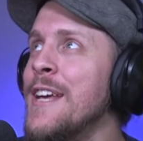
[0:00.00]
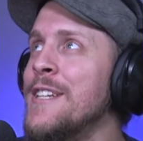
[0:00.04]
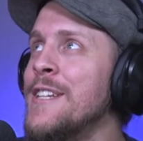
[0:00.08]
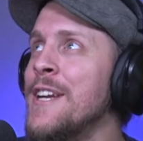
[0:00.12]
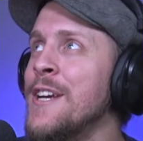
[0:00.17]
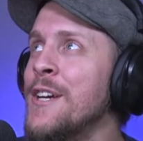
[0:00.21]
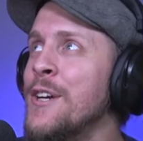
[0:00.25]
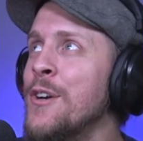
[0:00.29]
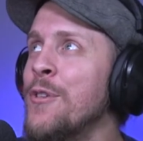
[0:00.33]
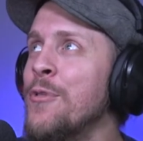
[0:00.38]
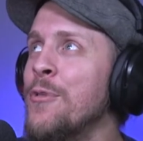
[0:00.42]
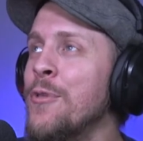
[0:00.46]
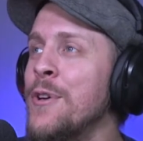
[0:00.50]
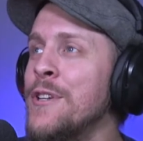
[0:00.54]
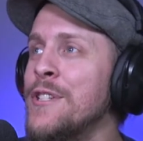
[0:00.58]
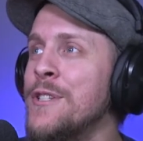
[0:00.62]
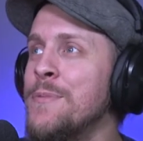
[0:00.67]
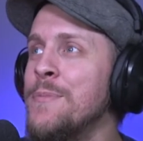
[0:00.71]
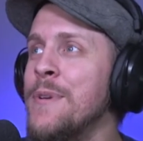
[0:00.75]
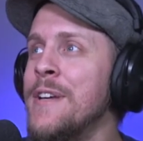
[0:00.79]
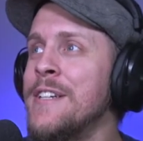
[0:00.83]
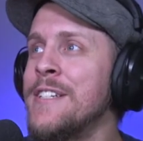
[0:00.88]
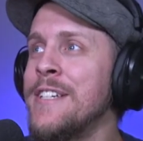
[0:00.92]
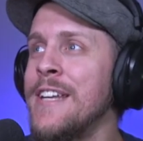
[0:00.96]
Isn't
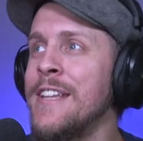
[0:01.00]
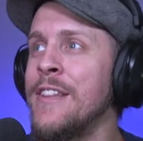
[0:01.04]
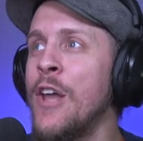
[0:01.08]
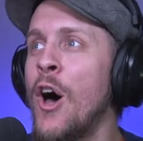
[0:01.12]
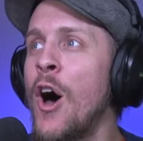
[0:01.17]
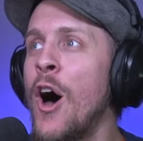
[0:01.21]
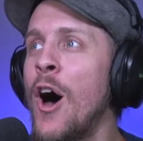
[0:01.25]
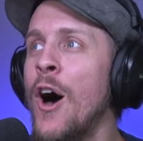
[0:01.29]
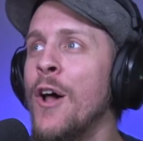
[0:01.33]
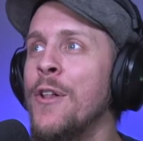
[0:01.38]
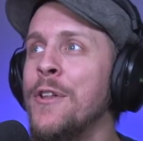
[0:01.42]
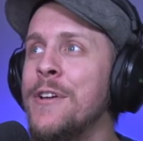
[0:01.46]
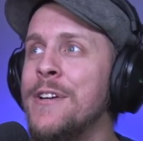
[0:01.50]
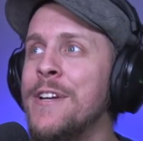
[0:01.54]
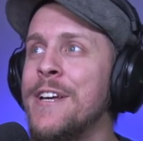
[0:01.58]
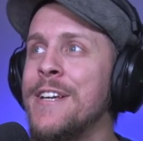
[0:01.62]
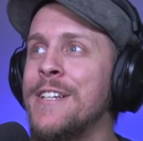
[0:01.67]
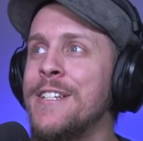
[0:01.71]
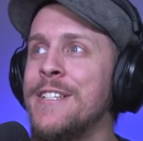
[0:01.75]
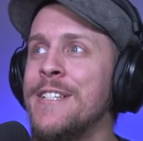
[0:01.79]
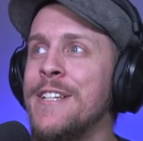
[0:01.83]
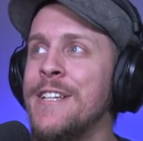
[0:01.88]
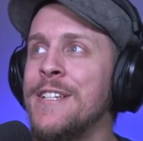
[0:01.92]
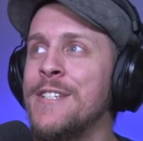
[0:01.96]
Christmas and the holiday
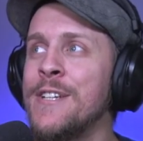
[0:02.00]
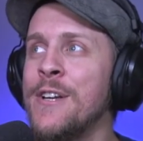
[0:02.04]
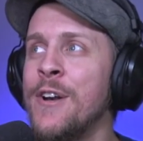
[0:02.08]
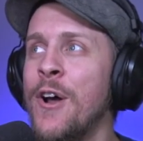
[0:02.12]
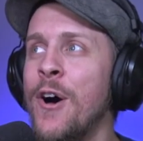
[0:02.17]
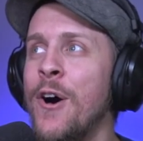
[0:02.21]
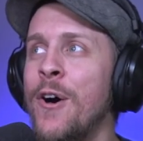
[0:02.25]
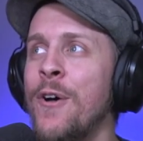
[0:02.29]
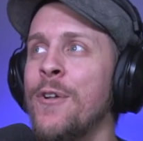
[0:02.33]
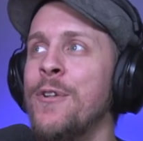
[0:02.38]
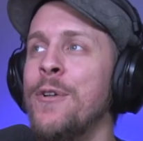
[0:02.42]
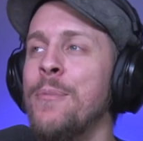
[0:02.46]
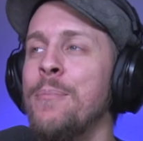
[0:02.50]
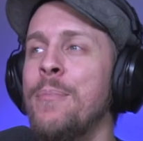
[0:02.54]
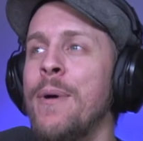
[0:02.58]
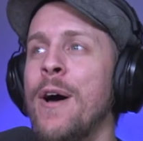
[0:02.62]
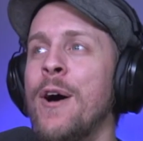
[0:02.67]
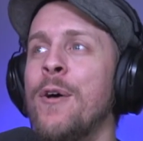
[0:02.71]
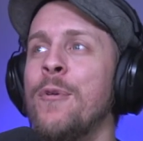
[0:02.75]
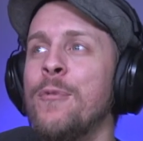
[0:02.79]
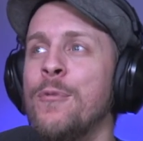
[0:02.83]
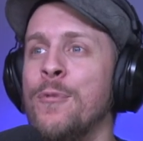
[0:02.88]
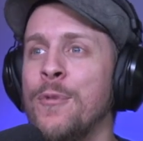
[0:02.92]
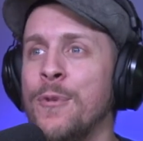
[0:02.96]
season all
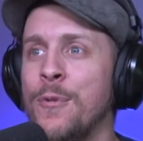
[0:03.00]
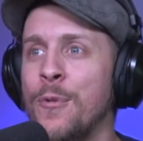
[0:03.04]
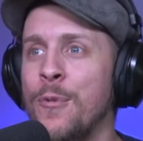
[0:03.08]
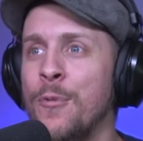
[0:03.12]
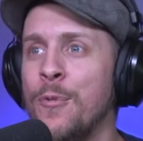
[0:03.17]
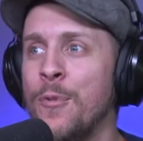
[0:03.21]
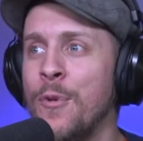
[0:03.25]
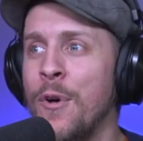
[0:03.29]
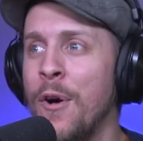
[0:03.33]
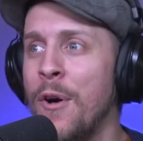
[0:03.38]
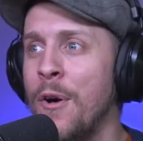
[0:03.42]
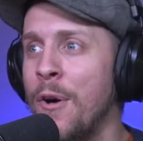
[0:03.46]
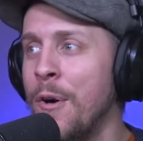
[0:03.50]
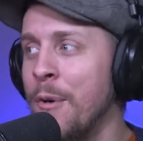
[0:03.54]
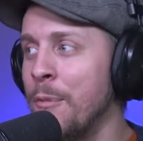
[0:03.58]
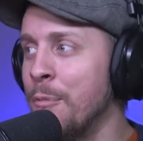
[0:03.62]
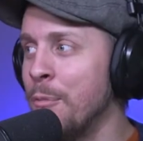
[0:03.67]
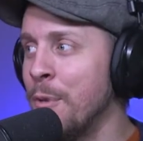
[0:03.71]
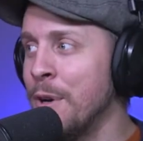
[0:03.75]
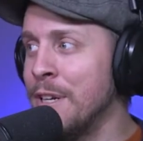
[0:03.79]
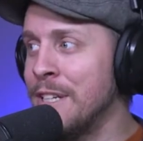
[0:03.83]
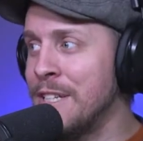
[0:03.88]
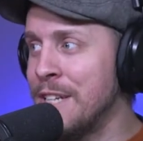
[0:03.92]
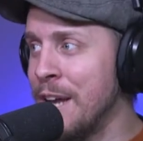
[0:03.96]
about
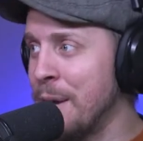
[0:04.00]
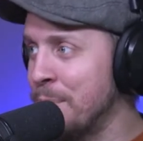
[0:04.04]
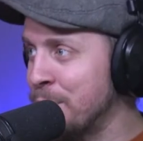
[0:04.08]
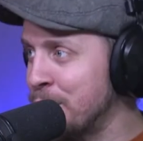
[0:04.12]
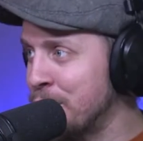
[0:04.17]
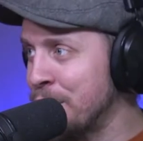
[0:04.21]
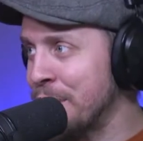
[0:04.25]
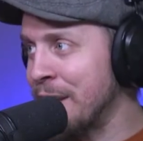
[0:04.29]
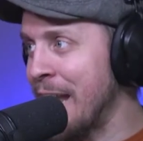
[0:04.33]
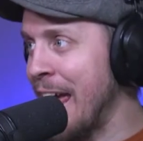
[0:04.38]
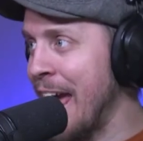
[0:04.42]
redemption